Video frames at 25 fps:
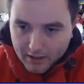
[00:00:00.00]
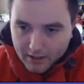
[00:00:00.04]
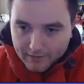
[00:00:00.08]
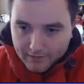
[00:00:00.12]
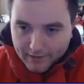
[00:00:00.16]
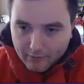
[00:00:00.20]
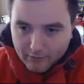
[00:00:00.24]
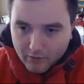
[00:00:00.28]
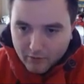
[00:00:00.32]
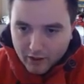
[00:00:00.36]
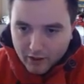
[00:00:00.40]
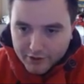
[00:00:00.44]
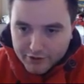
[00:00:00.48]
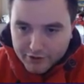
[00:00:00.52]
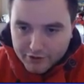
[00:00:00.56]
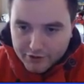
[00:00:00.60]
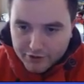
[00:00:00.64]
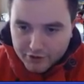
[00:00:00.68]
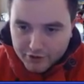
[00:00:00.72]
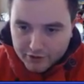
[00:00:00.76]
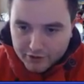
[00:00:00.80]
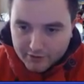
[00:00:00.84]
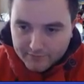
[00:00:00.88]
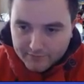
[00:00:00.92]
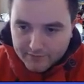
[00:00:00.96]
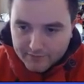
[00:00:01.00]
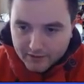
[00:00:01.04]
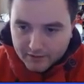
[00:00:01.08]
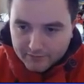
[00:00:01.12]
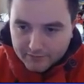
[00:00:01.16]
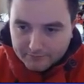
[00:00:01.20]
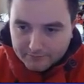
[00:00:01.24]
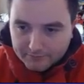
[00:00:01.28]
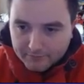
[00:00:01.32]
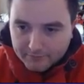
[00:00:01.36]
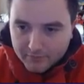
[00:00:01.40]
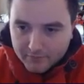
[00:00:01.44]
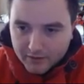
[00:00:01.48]
Now what I should have
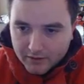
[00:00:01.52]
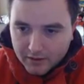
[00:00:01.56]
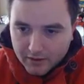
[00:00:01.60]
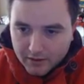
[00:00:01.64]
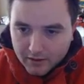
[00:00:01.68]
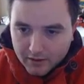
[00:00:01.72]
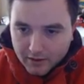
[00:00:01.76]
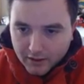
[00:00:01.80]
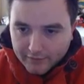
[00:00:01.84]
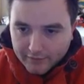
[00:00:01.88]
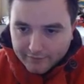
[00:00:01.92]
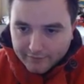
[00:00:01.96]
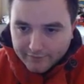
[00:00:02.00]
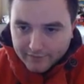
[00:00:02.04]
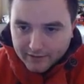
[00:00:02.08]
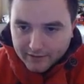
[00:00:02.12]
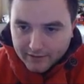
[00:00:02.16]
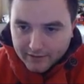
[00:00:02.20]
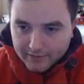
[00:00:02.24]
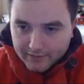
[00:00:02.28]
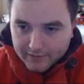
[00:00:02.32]
done, I think,